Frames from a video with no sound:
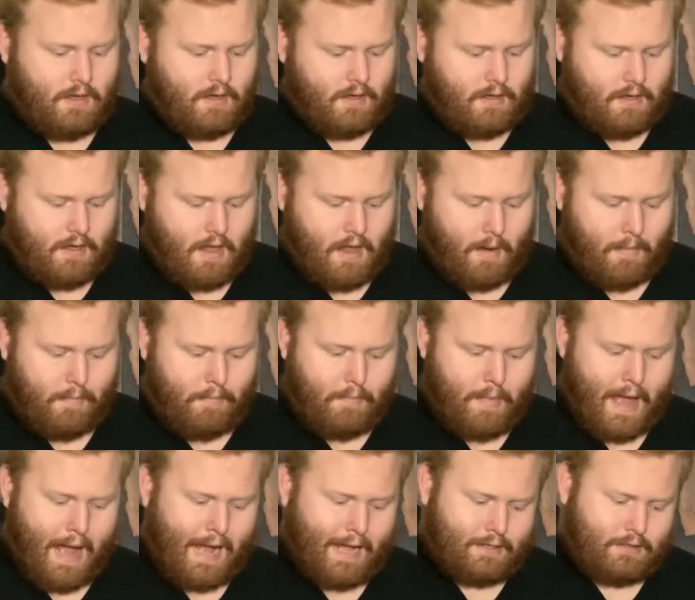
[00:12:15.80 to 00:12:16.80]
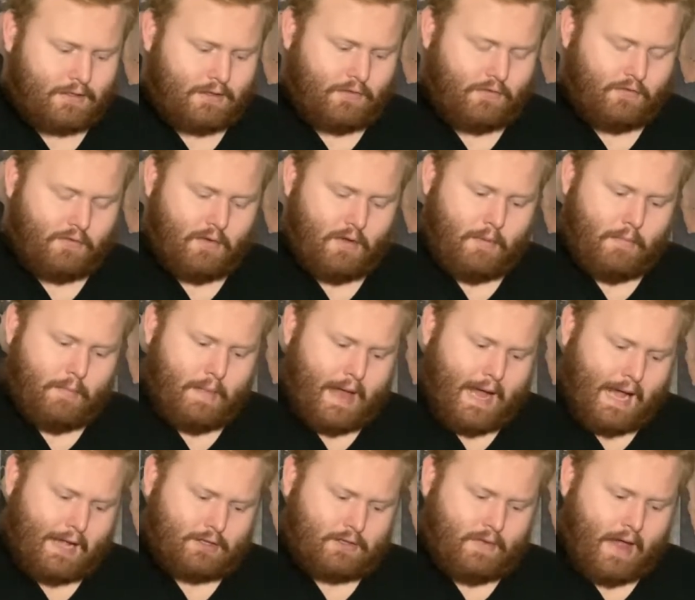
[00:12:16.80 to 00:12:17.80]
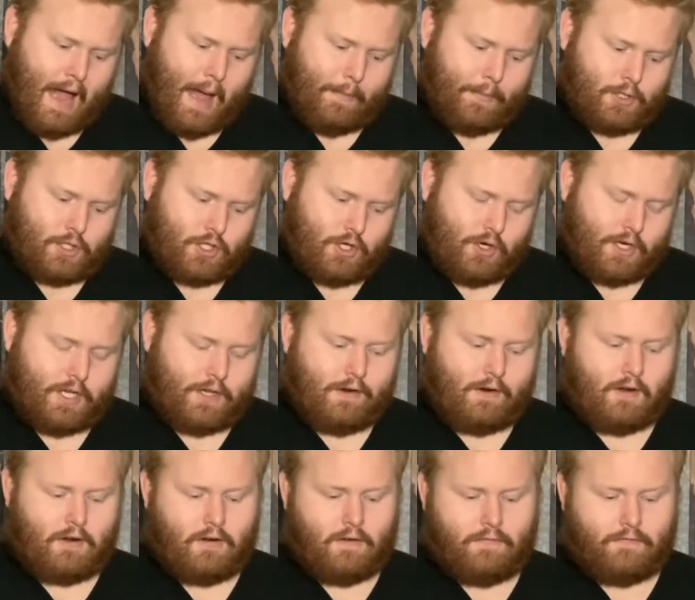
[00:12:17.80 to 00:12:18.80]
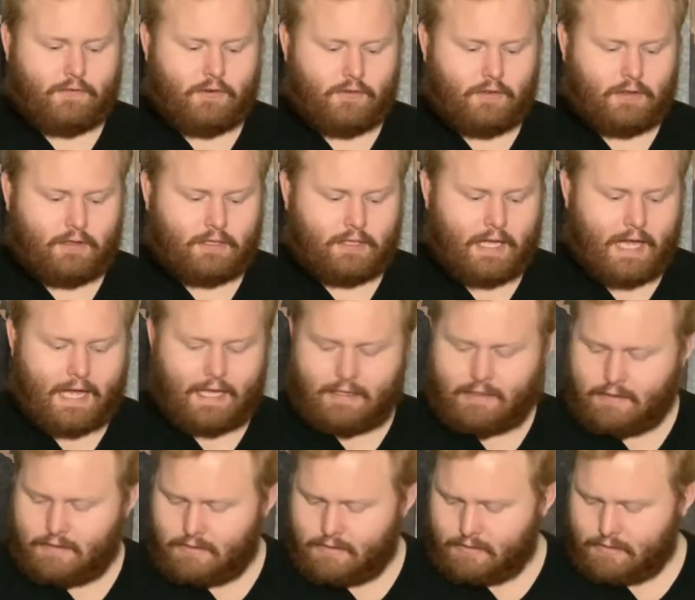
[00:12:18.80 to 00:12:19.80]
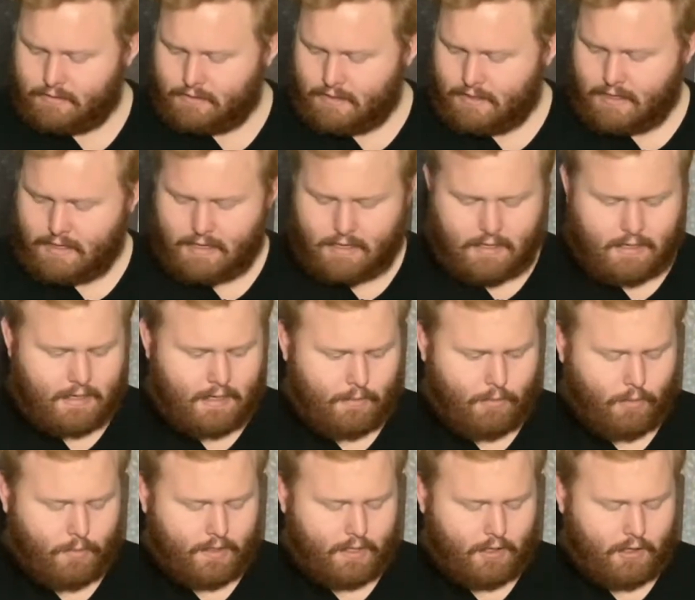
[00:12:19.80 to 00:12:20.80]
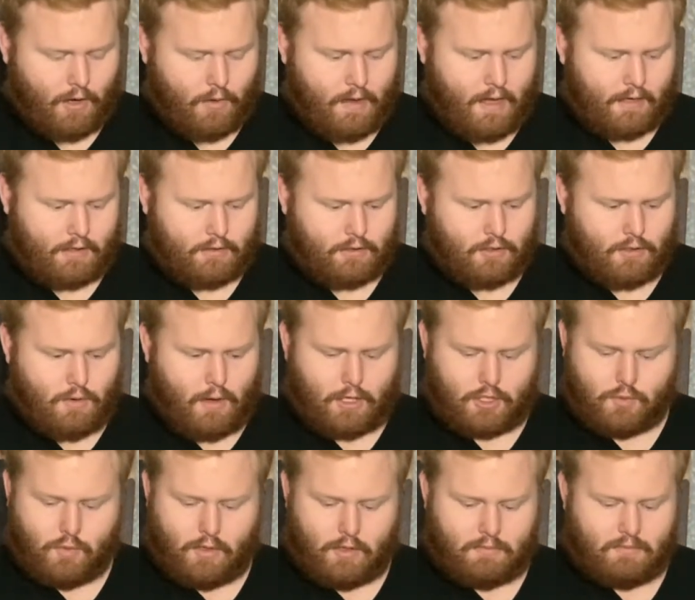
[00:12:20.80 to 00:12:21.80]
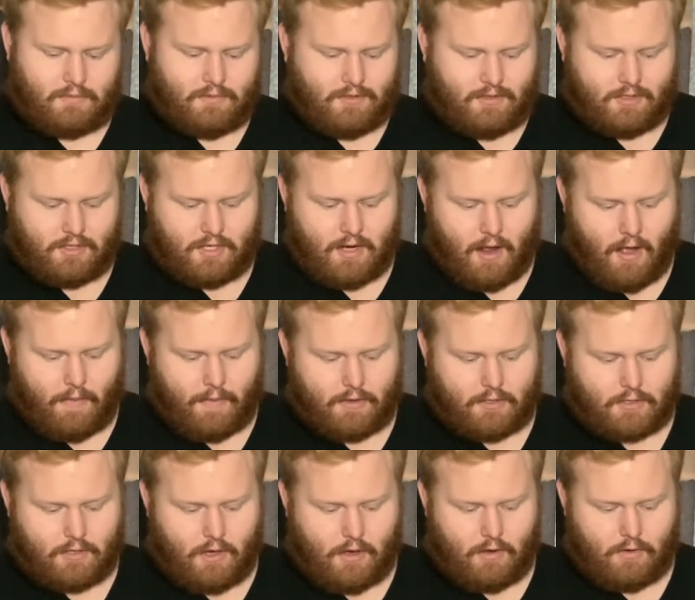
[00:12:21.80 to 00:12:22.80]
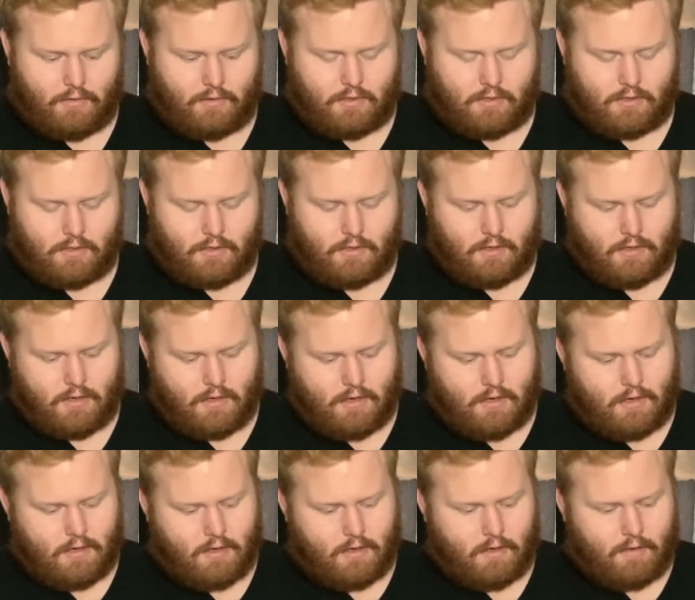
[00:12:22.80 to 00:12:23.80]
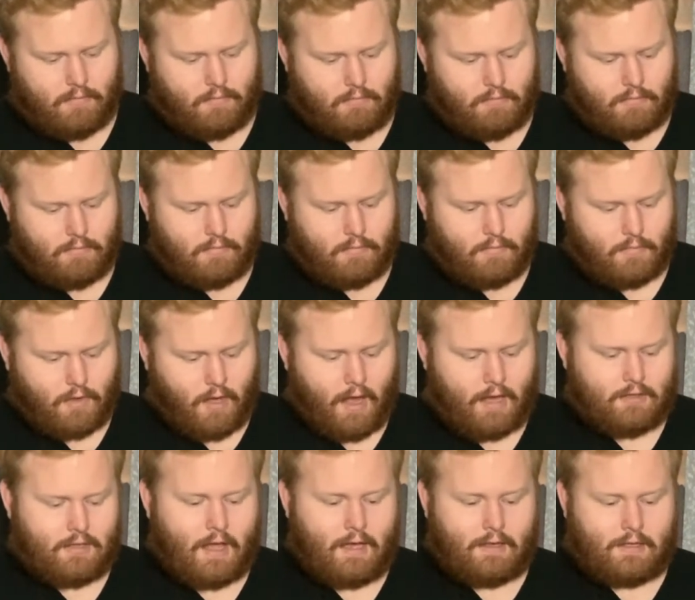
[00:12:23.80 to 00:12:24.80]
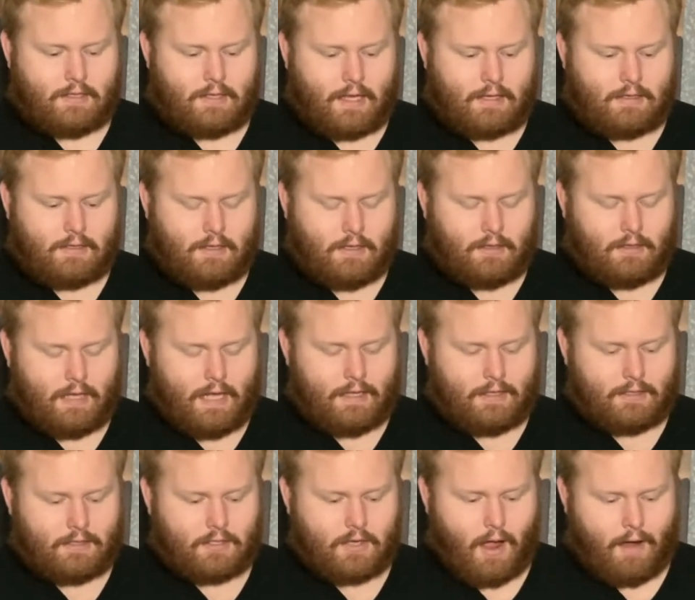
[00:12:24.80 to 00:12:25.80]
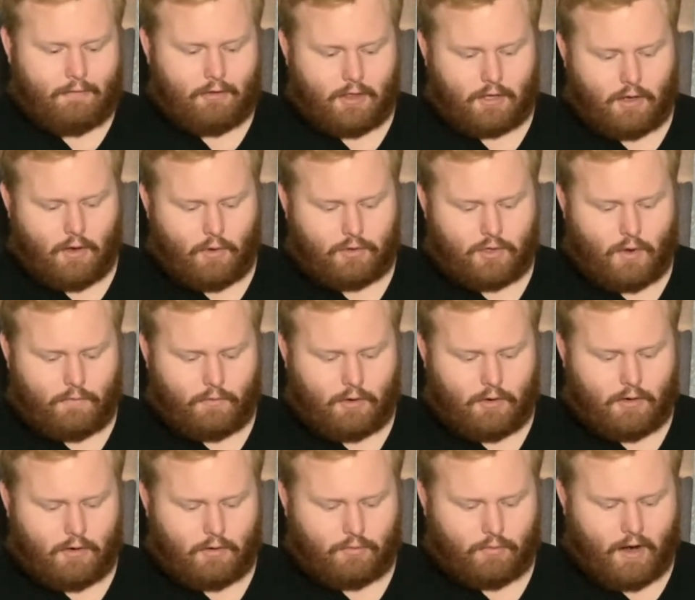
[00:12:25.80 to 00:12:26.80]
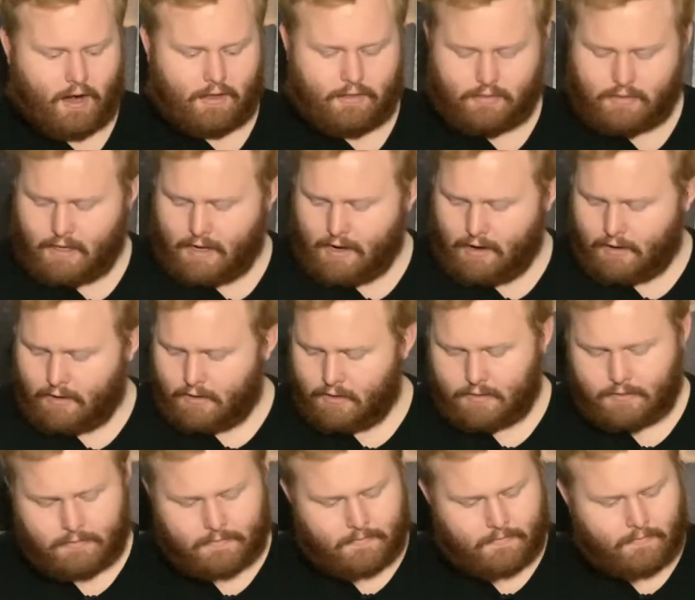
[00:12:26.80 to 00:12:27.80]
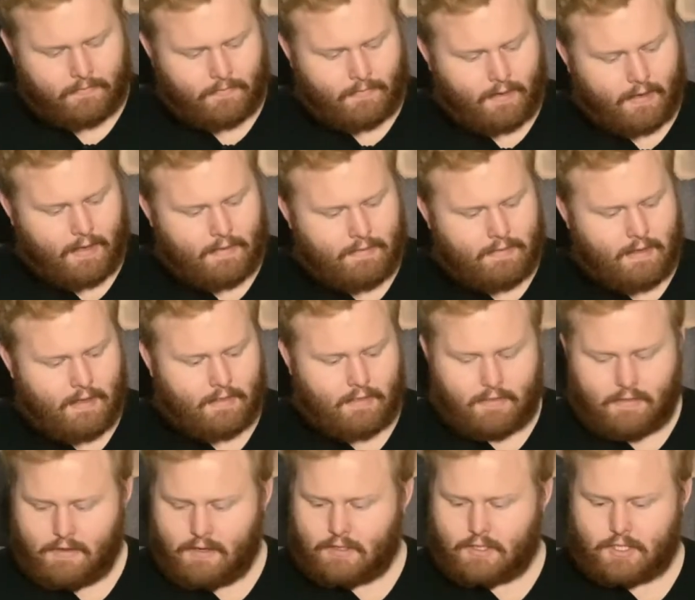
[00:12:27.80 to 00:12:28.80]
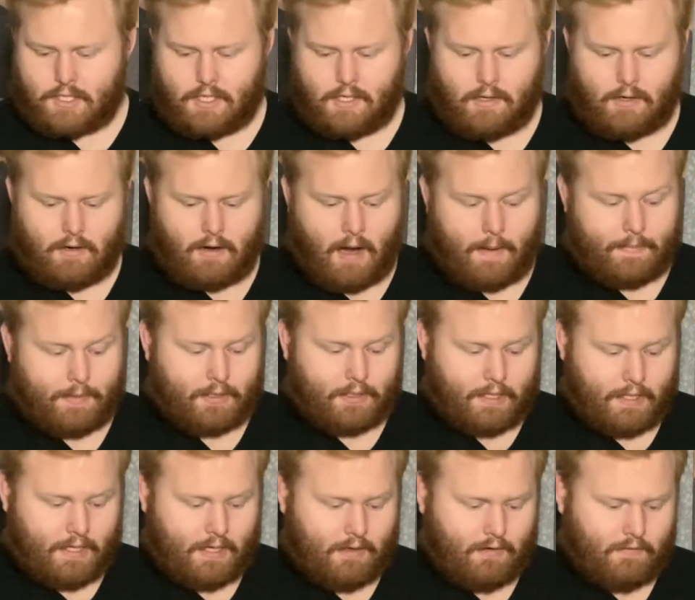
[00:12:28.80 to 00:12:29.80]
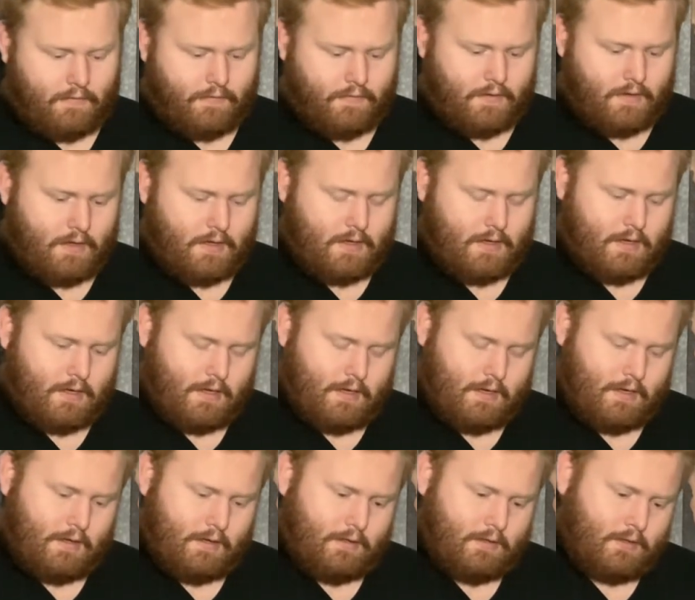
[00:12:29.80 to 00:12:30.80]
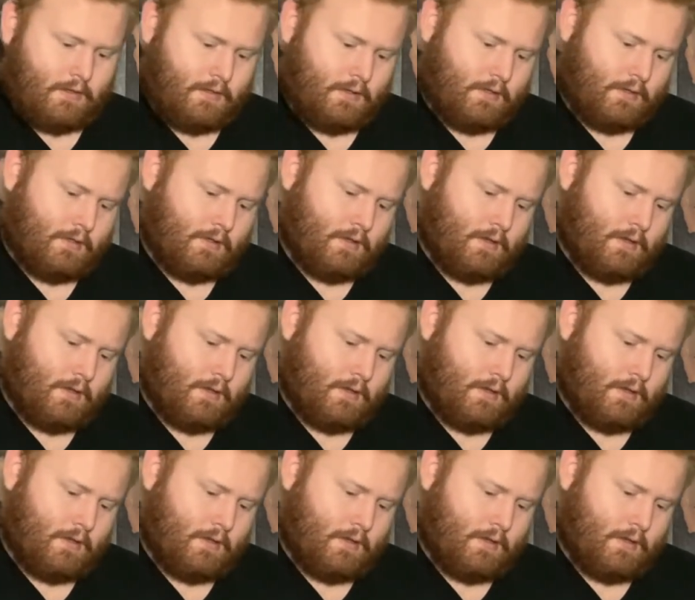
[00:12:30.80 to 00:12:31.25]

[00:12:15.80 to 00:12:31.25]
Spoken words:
and a massive, massive aperture here for the lens. And what we can go ahead and do, I just want to see how this goes. Okay, so that's the lens cover that goes over right there. And then this here, I believe, is